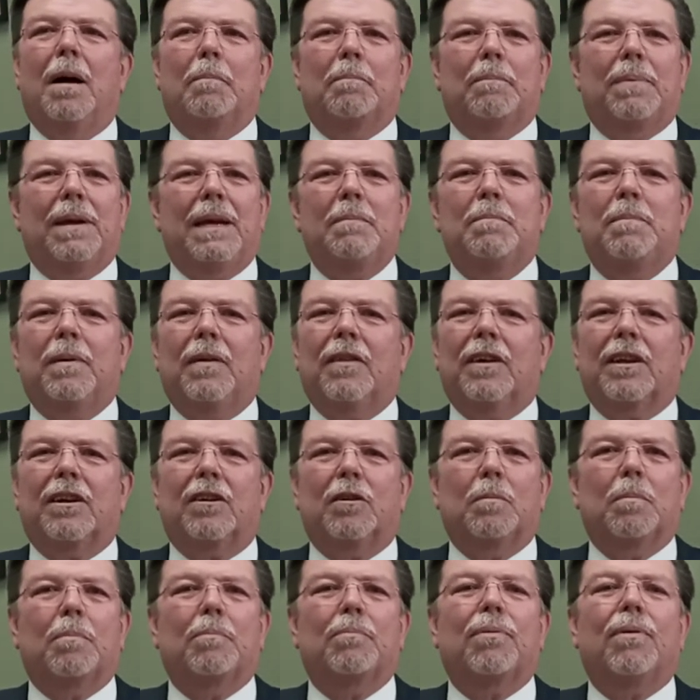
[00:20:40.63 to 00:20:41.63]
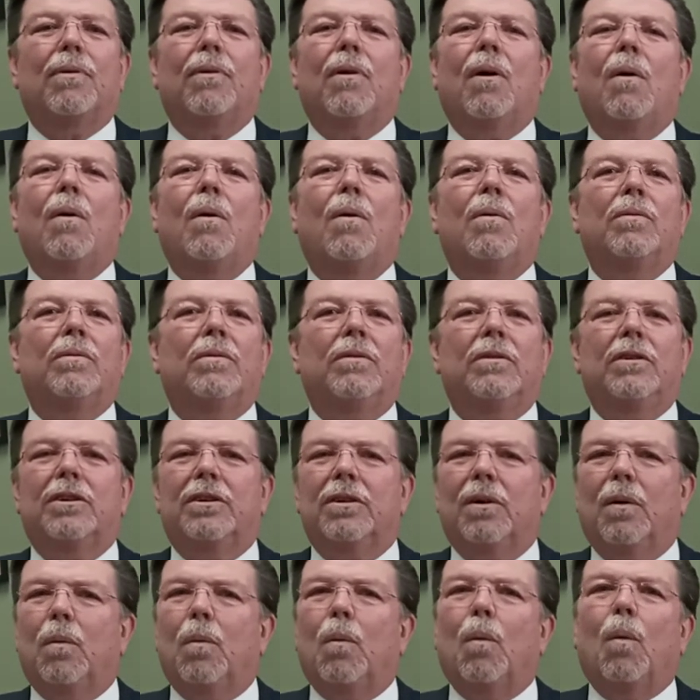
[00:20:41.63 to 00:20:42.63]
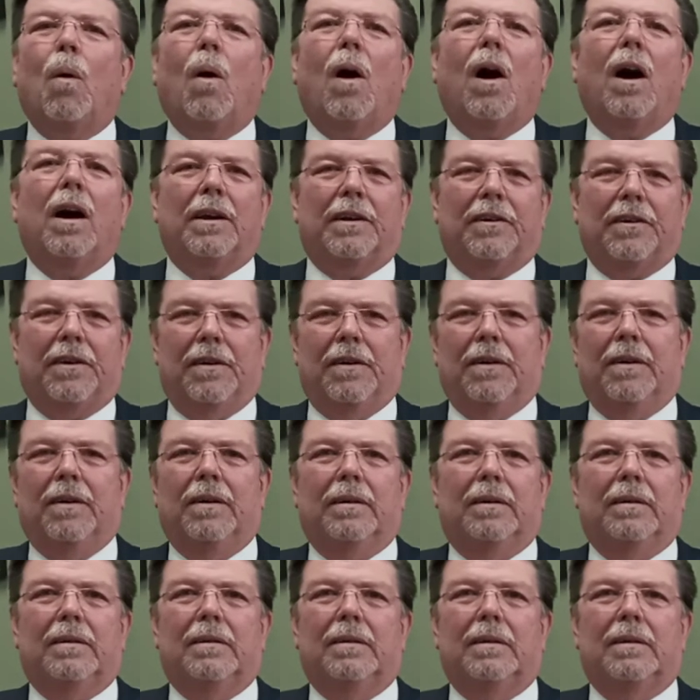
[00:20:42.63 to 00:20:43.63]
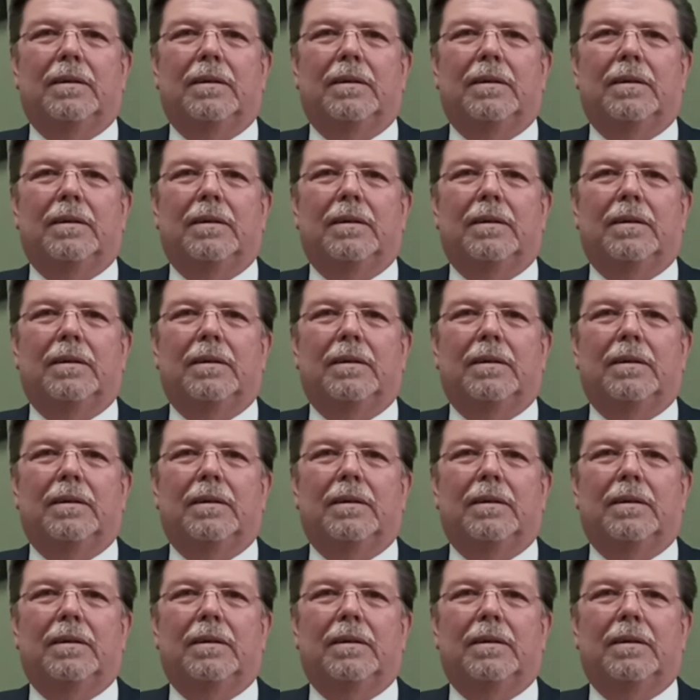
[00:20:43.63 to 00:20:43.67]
a people that are prone to wander.